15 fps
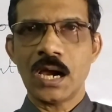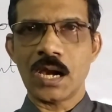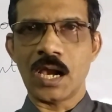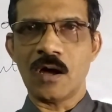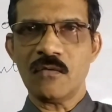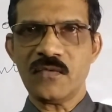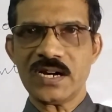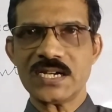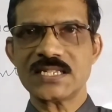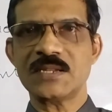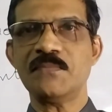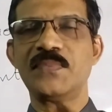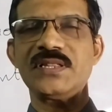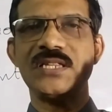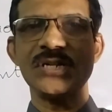love and
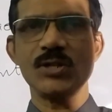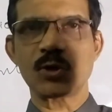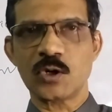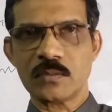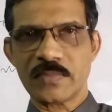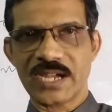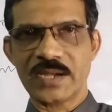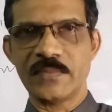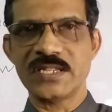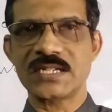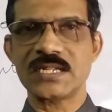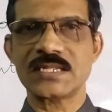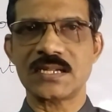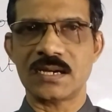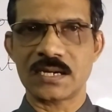sympathy shown by a
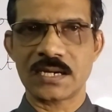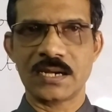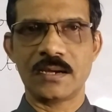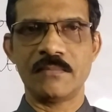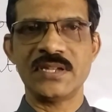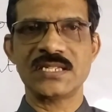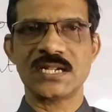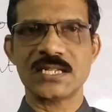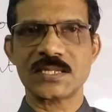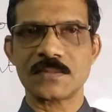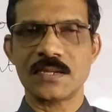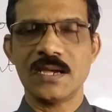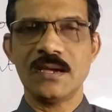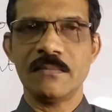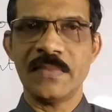
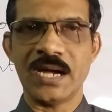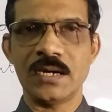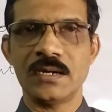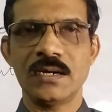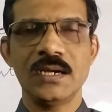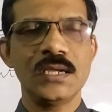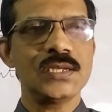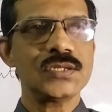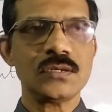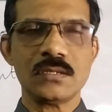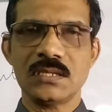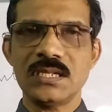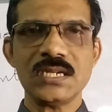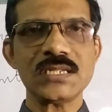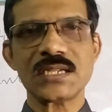businessman. So
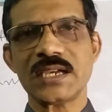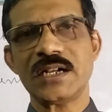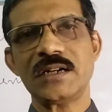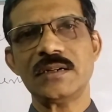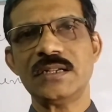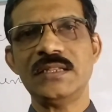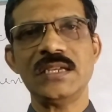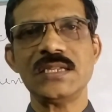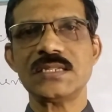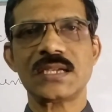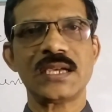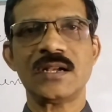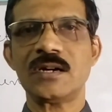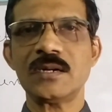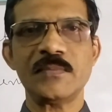these
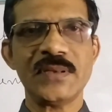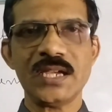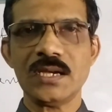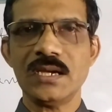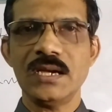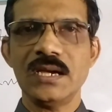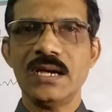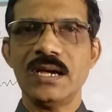cannot be